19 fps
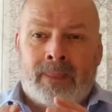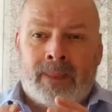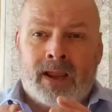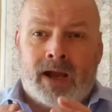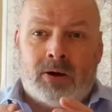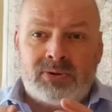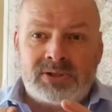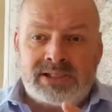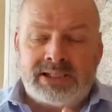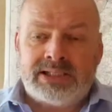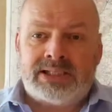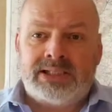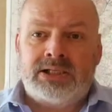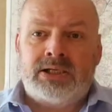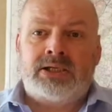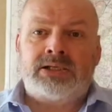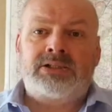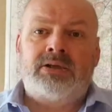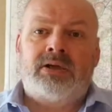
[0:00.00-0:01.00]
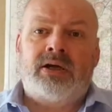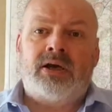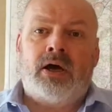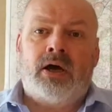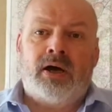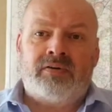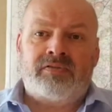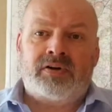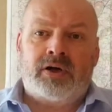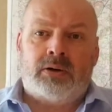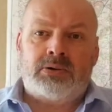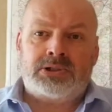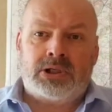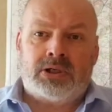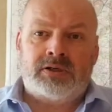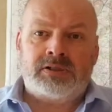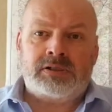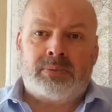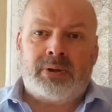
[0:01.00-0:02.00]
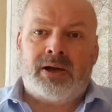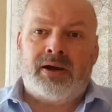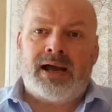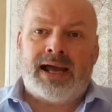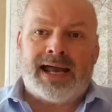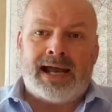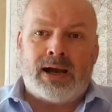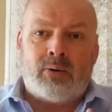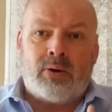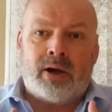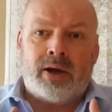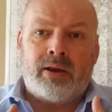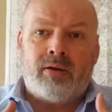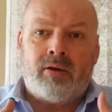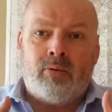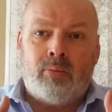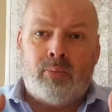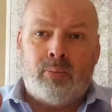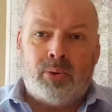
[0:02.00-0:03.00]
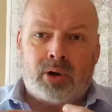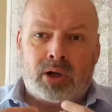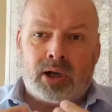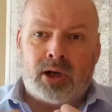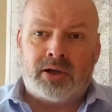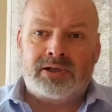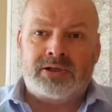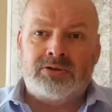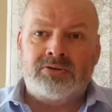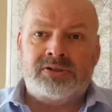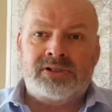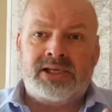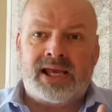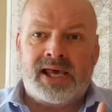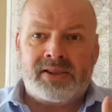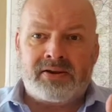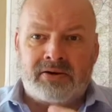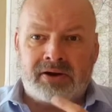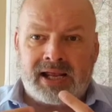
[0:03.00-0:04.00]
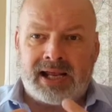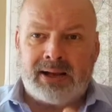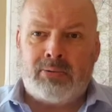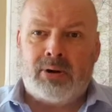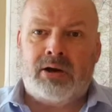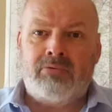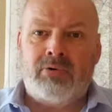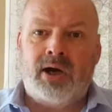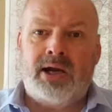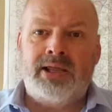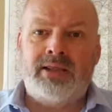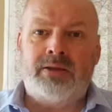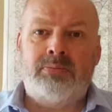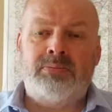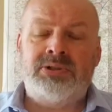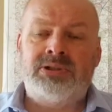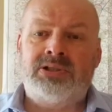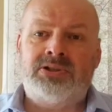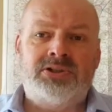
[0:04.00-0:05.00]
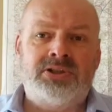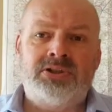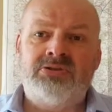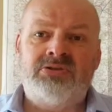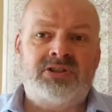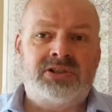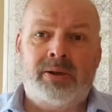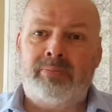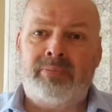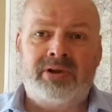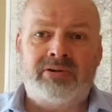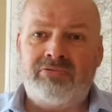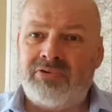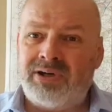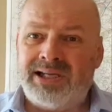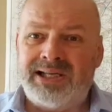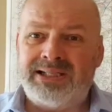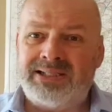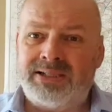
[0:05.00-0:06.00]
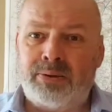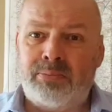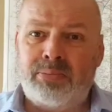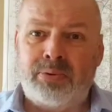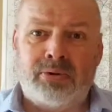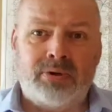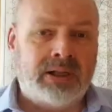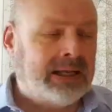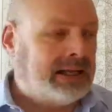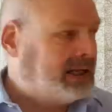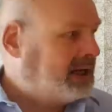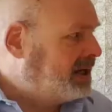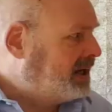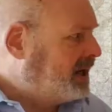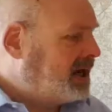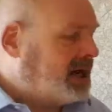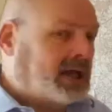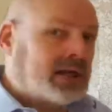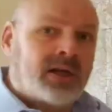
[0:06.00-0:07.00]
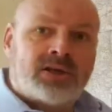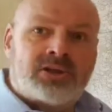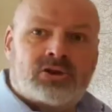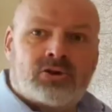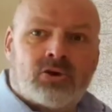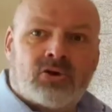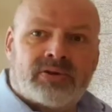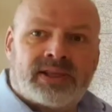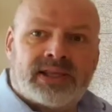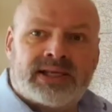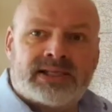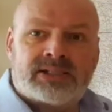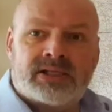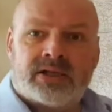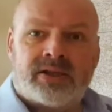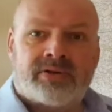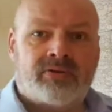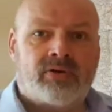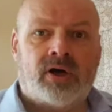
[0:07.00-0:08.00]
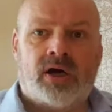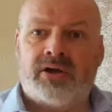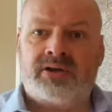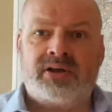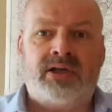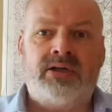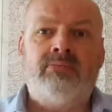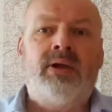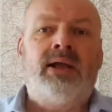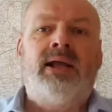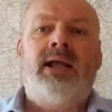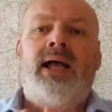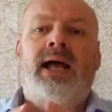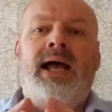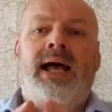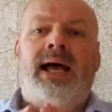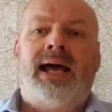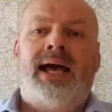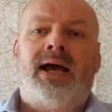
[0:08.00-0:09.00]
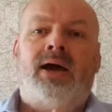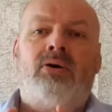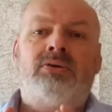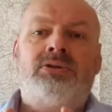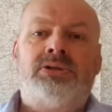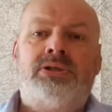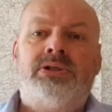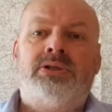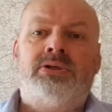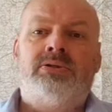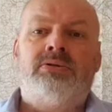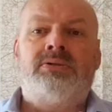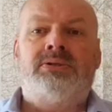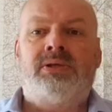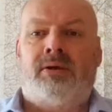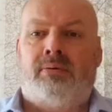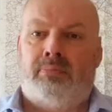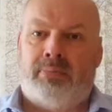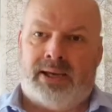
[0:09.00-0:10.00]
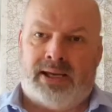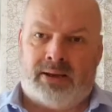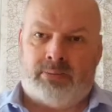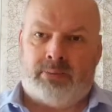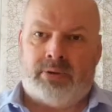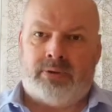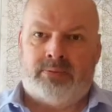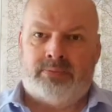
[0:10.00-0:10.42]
I was thinking last night, after I was asked about how I put articles together and how I write them, to choose something really simple. And I saw this and I thought, okay, how to use a map.